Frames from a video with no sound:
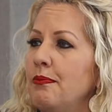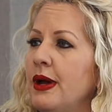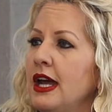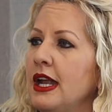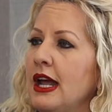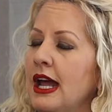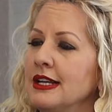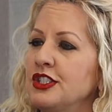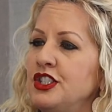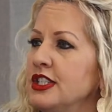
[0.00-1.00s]
but
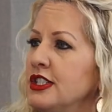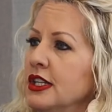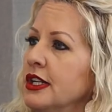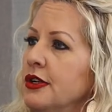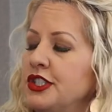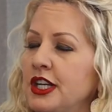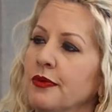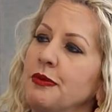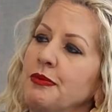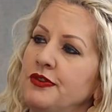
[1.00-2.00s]
as just a little
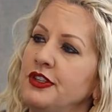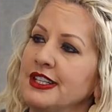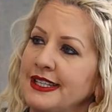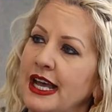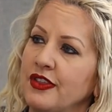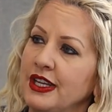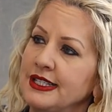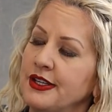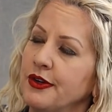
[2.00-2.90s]
child, we moved to the Southeast.